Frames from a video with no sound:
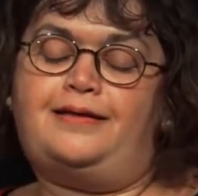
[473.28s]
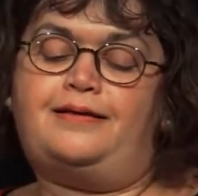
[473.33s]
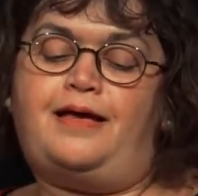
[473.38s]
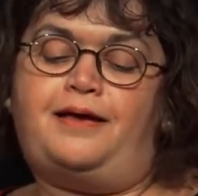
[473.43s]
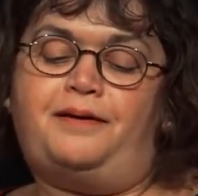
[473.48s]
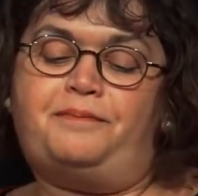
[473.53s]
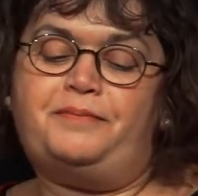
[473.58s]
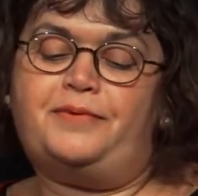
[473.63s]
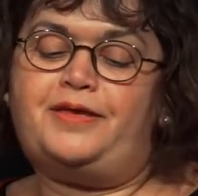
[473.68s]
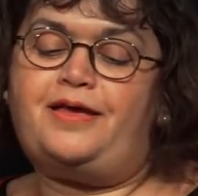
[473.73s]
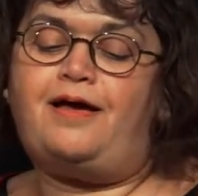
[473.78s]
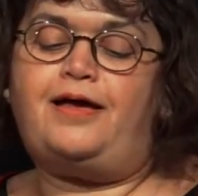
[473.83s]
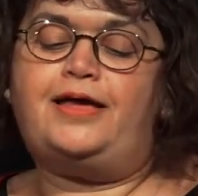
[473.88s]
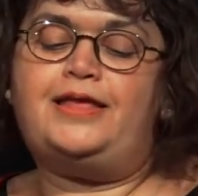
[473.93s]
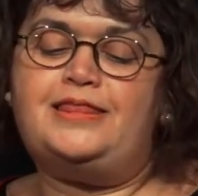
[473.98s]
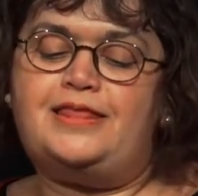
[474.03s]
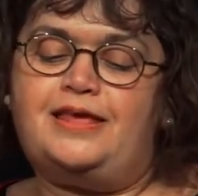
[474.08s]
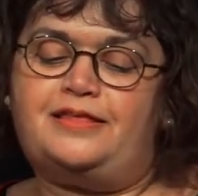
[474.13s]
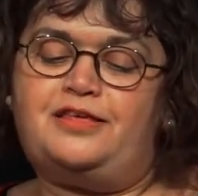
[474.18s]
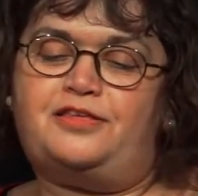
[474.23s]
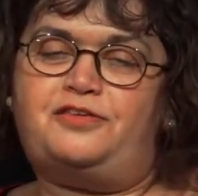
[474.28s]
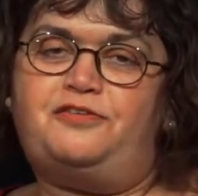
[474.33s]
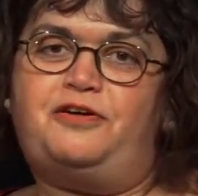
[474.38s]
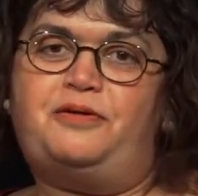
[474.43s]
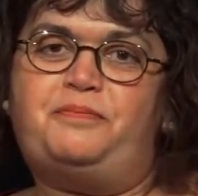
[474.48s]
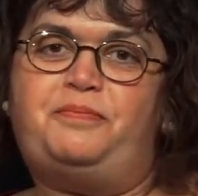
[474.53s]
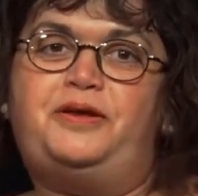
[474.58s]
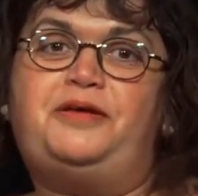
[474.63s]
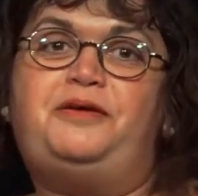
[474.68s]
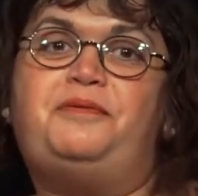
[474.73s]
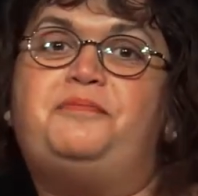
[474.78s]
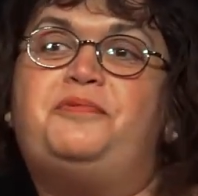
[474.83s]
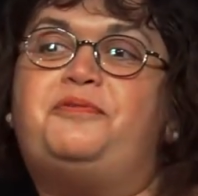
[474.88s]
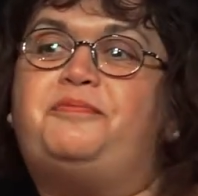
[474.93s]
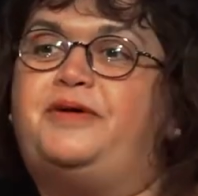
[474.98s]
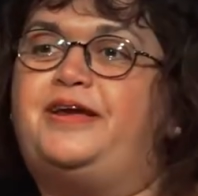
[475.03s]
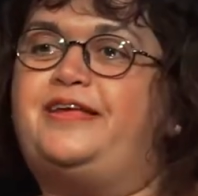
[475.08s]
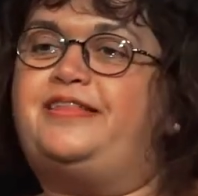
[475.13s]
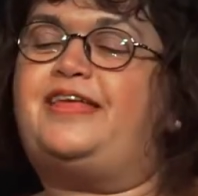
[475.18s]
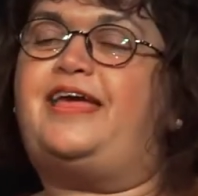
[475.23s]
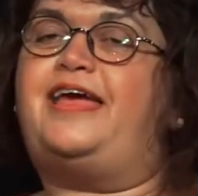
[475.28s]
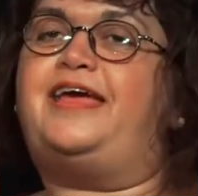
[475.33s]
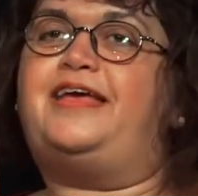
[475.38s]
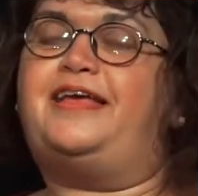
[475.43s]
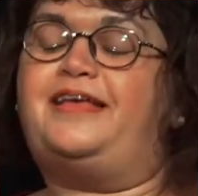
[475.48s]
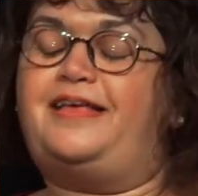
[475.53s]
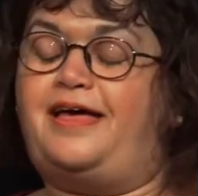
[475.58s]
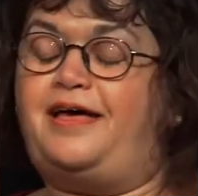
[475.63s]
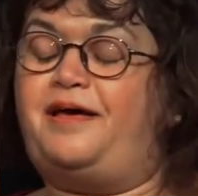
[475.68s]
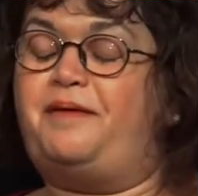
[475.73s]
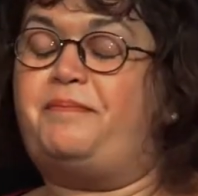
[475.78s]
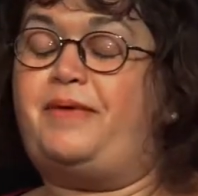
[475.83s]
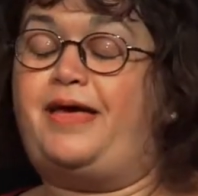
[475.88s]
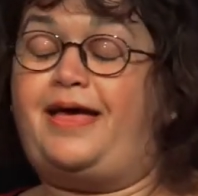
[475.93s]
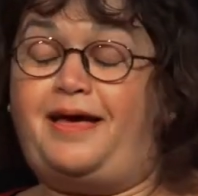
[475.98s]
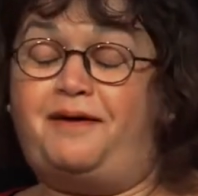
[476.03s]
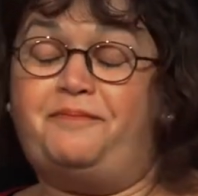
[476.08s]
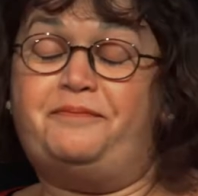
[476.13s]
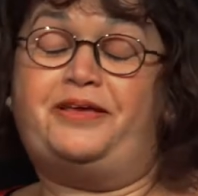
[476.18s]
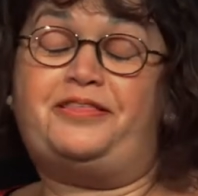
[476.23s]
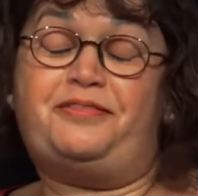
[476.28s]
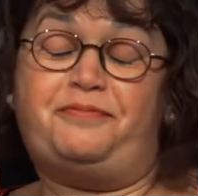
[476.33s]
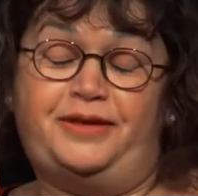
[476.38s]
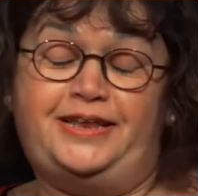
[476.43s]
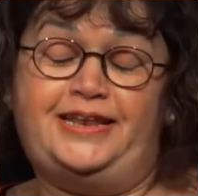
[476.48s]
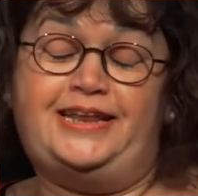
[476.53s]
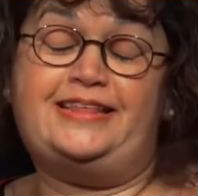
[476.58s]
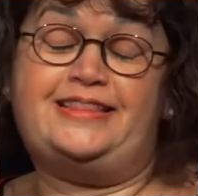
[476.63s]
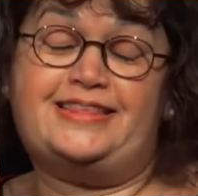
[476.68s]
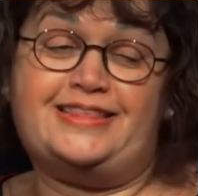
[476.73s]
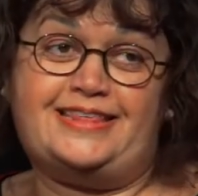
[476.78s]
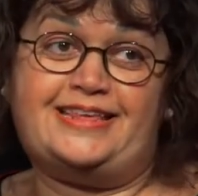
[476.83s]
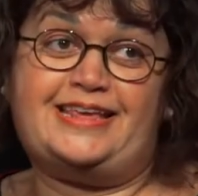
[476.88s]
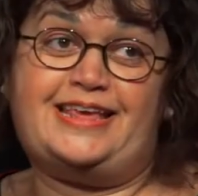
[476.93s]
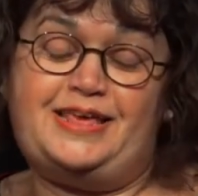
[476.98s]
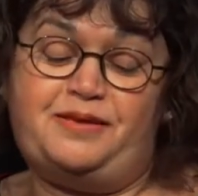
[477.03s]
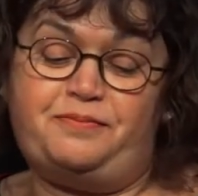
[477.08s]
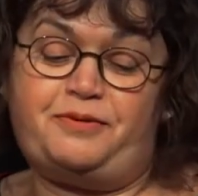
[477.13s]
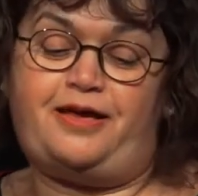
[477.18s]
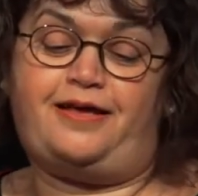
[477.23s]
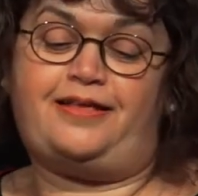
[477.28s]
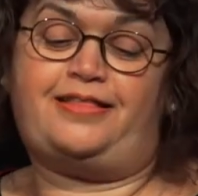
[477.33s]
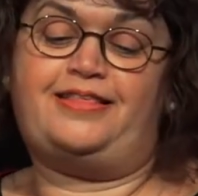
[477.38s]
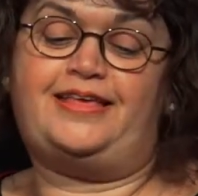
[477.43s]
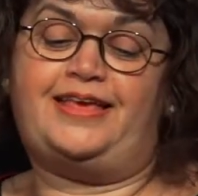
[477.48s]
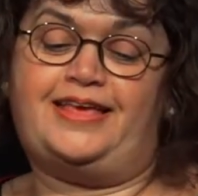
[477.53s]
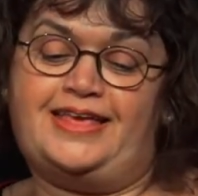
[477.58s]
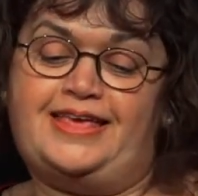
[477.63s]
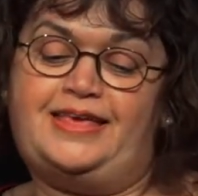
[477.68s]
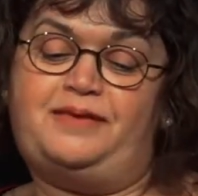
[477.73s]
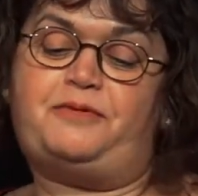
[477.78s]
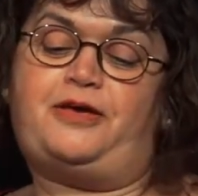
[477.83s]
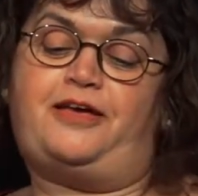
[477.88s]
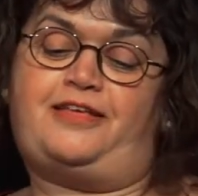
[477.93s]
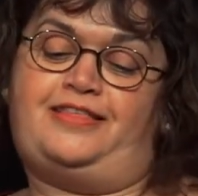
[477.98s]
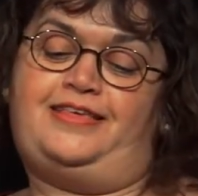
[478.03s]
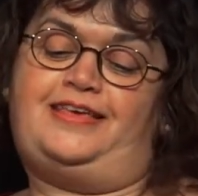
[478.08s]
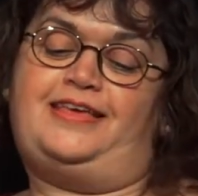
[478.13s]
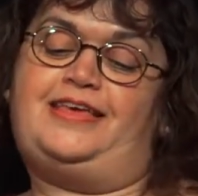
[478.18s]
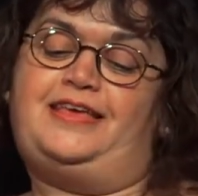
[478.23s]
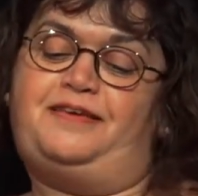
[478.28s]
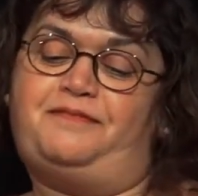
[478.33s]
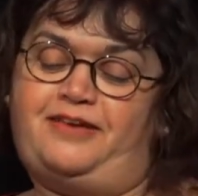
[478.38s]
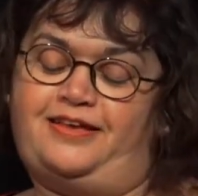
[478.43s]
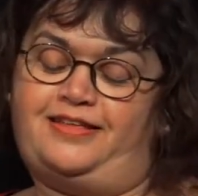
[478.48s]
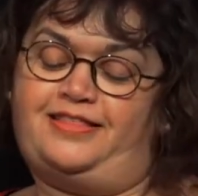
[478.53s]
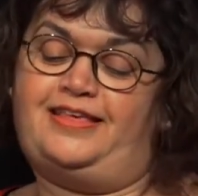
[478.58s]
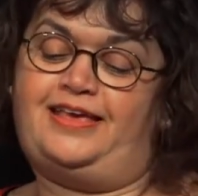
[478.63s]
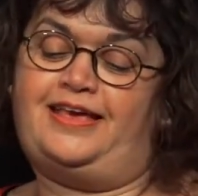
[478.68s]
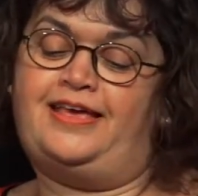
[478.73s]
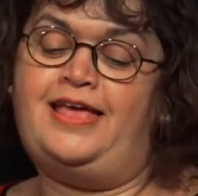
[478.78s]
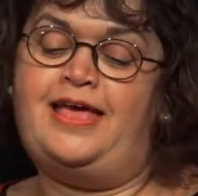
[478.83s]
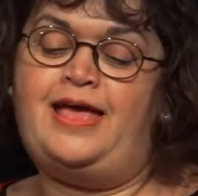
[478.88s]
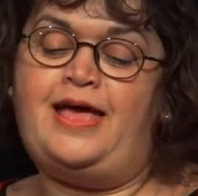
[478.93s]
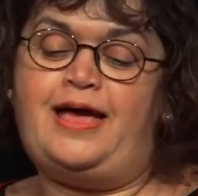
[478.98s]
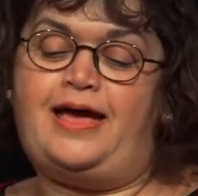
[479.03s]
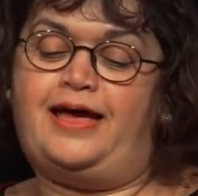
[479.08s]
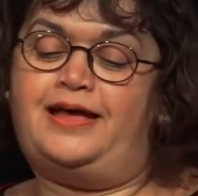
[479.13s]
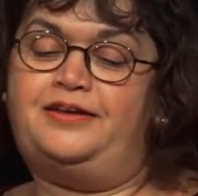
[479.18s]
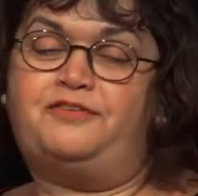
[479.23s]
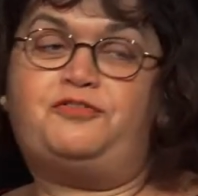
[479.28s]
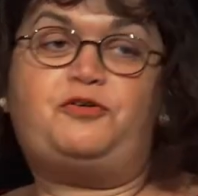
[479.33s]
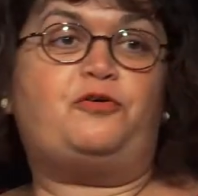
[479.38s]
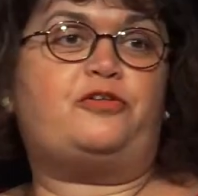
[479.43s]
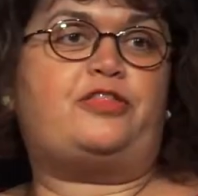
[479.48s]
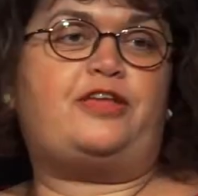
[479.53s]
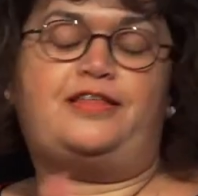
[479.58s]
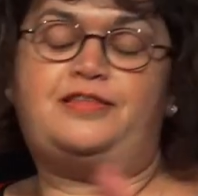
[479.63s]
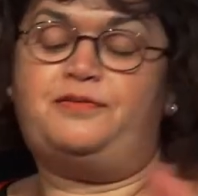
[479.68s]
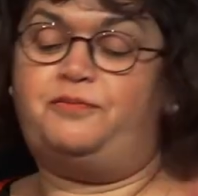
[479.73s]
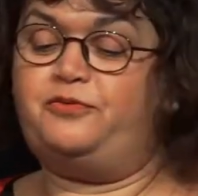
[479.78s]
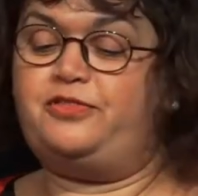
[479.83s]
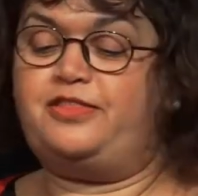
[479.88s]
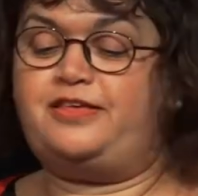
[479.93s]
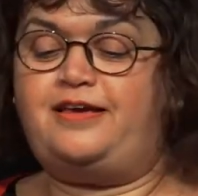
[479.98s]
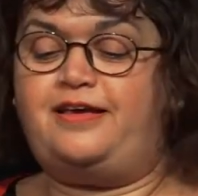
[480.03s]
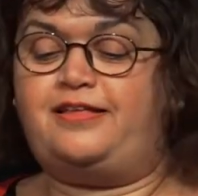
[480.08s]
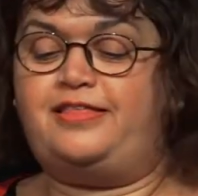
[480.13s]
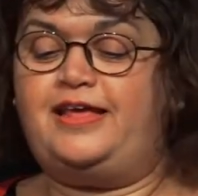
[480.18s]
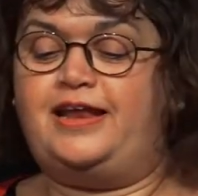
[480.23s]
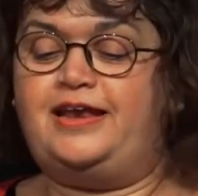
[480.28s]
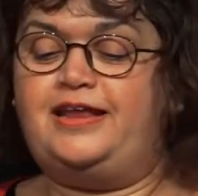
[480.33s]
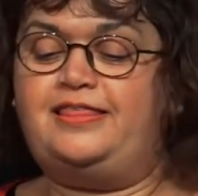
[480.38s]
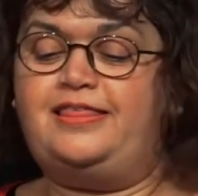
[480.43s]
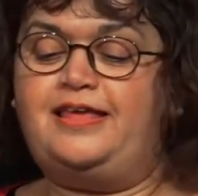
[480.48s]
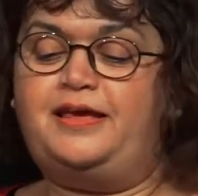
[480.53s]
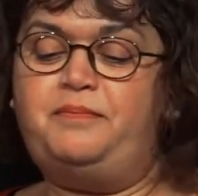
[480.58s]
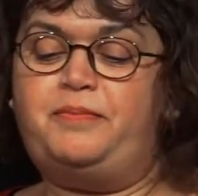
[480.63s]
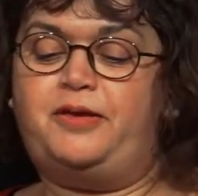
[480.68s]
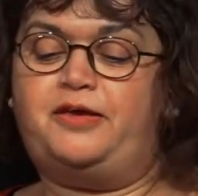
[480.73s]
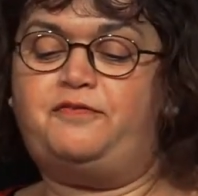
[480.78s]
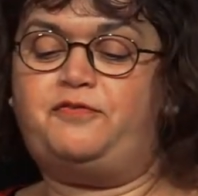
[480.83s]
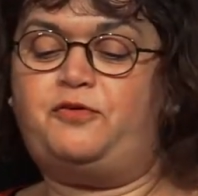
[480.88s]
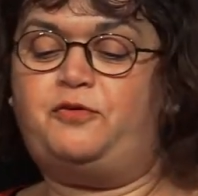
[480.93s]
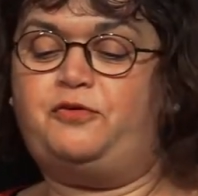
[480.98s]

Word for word: um, kind editor at Bloomsbury saying um, how much we needed to keep cutting, keep cutting, keep cutting. And of course, I didn't want to cut anything, but of